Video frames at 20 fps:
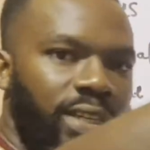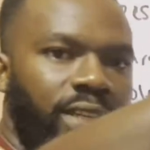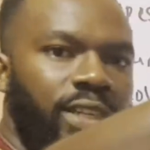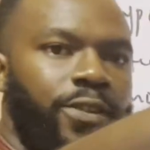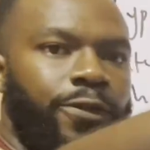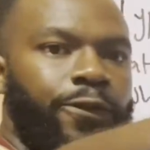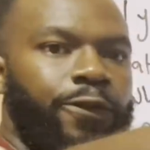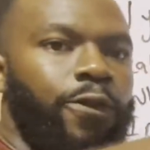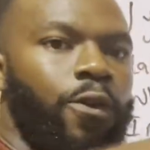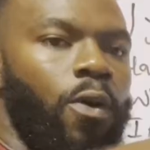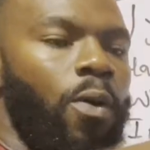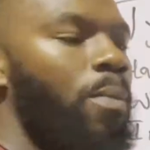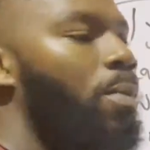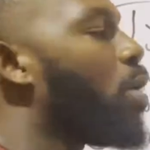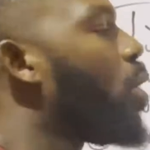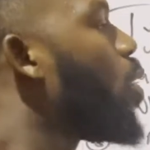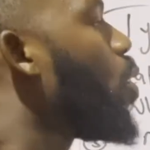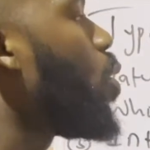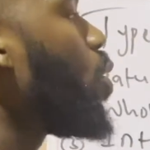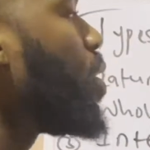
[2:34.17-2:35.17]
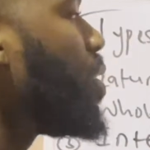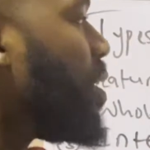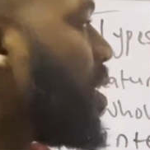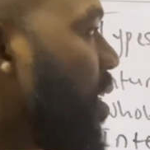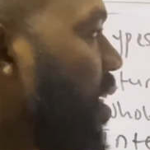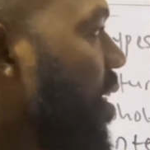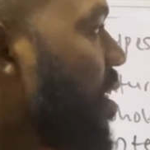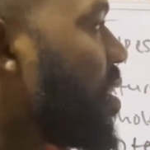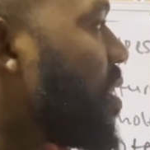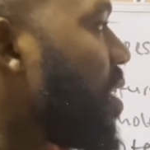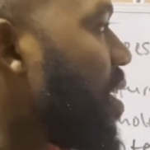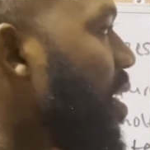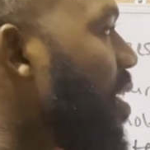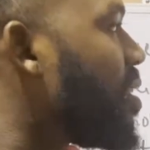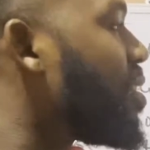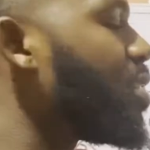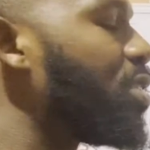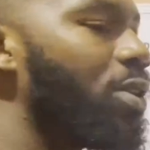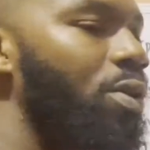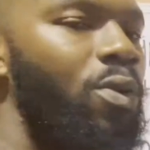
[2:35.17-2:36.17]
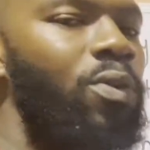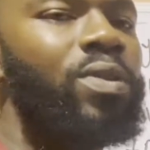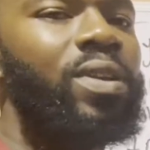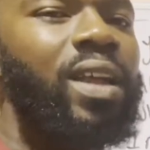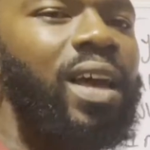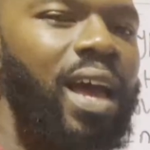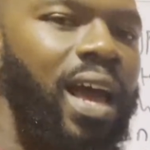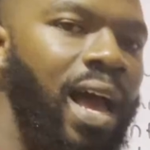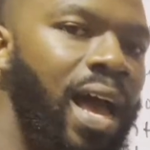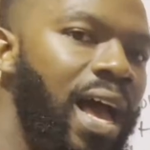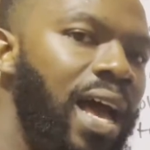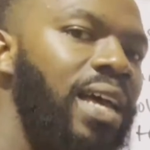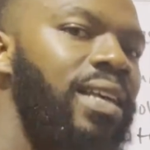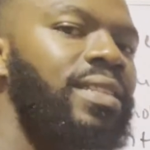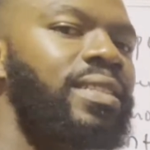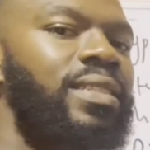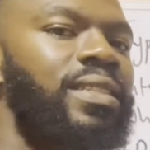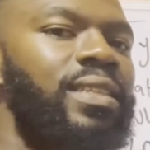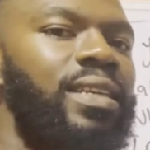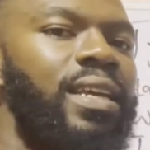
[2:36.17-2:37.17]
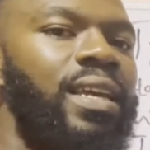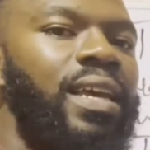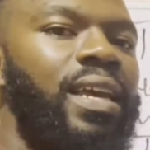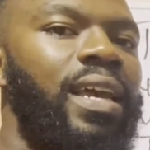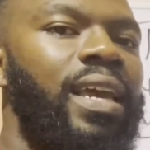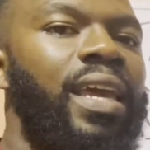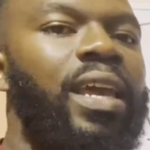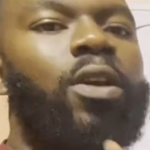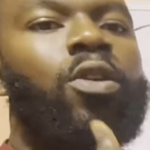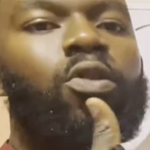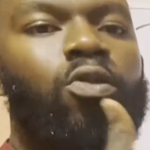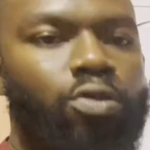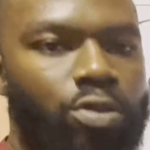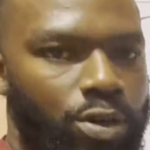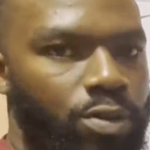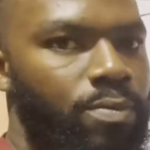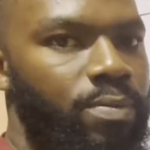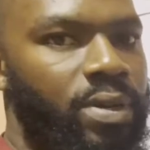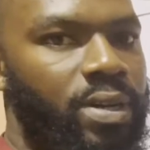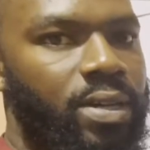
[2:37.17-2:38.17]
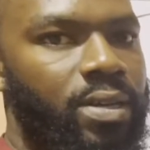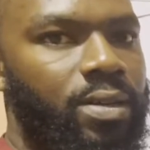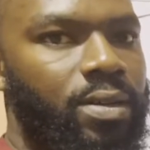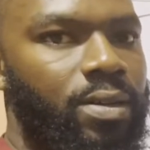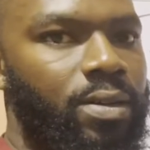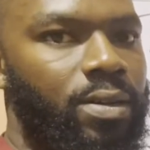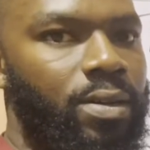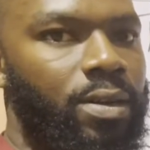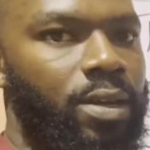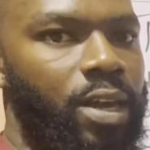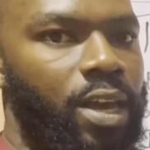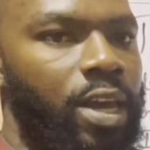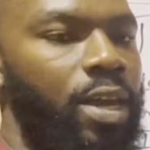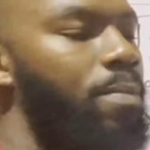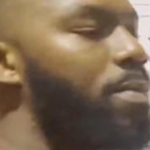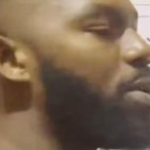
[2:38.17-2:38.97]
this form, this is known as a whole number. Okay,